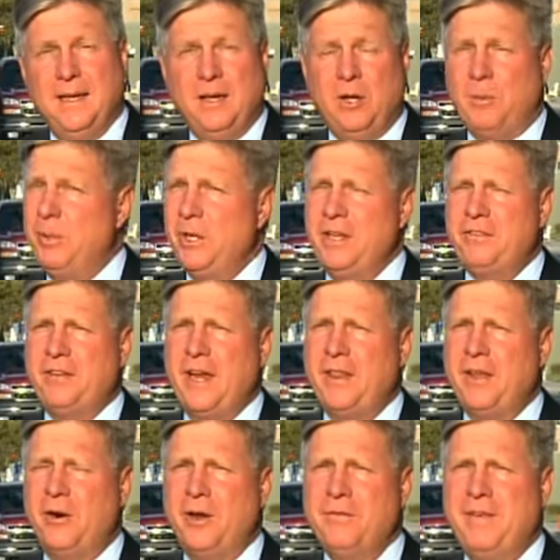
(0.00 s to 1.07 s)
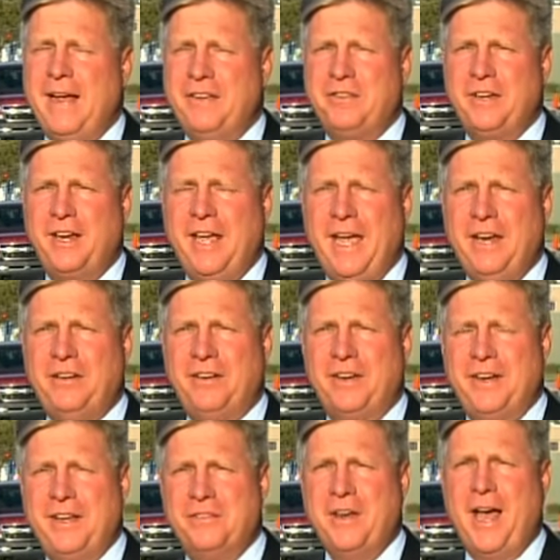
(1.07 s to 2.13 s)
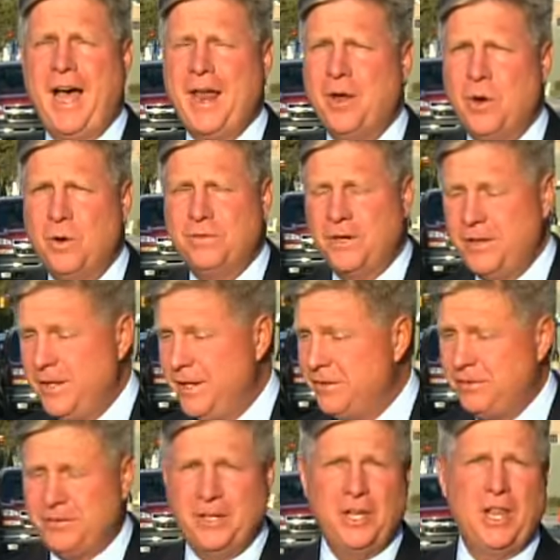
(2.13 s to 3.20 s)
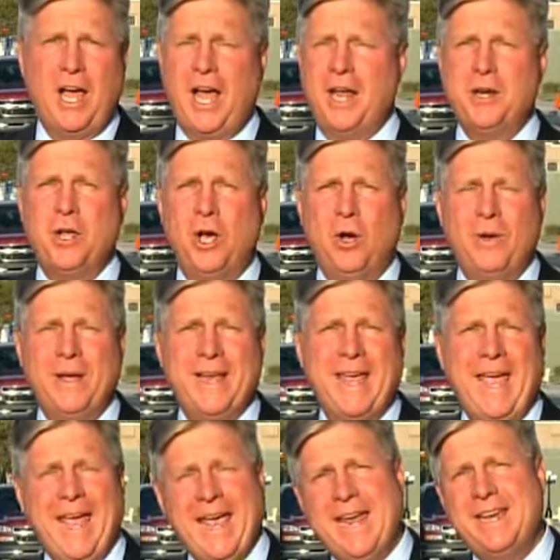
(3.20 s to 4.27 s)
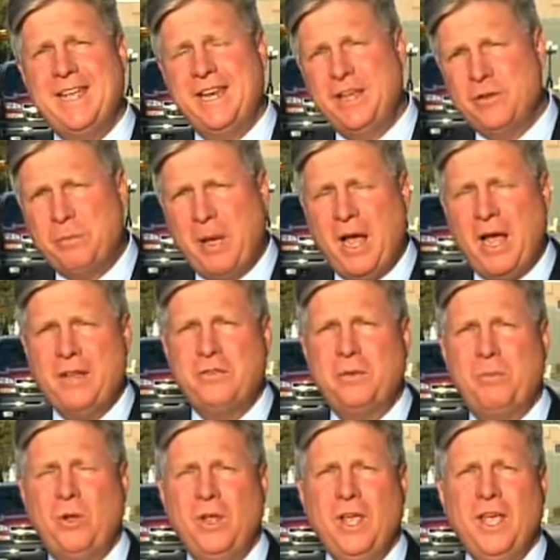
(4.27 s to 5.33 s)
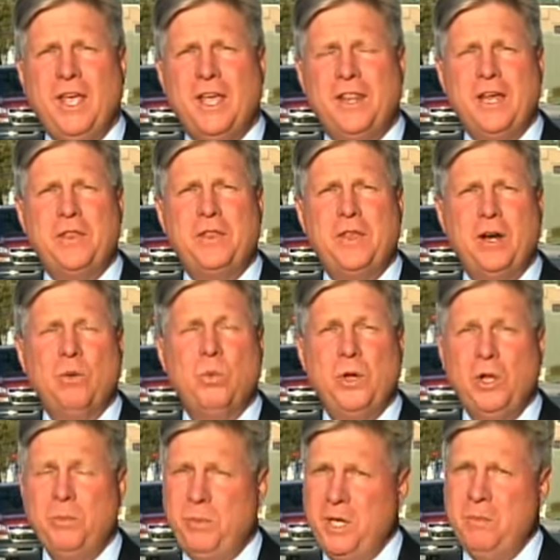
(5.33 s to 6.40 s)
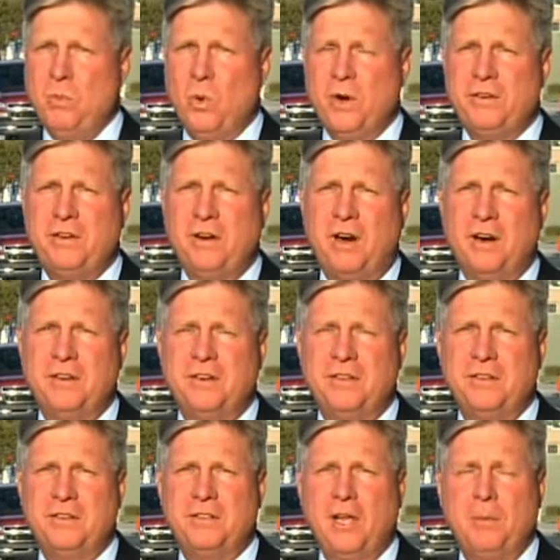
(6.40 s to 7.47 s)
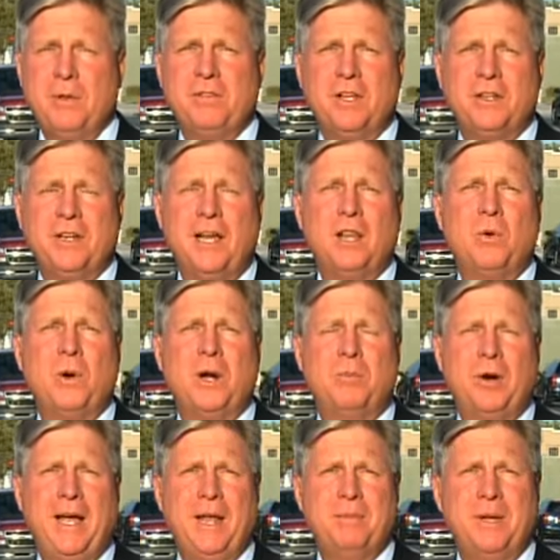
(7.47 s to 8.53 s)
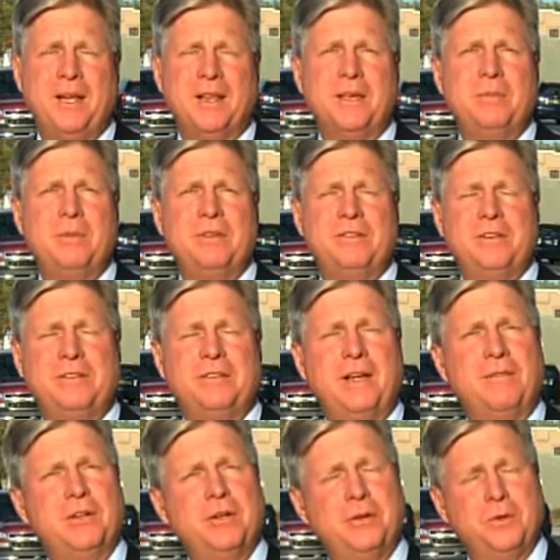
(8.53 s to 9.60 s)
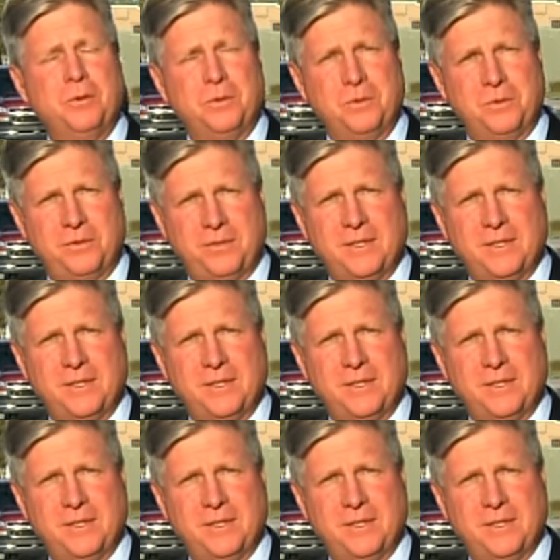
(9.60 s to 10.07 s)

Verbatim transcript: Well, police say their investigation is not over, that's still ongoing, and it is possible that there will be more charges. In Selbyville, Delaware, Brad Bell, ABC 7 News.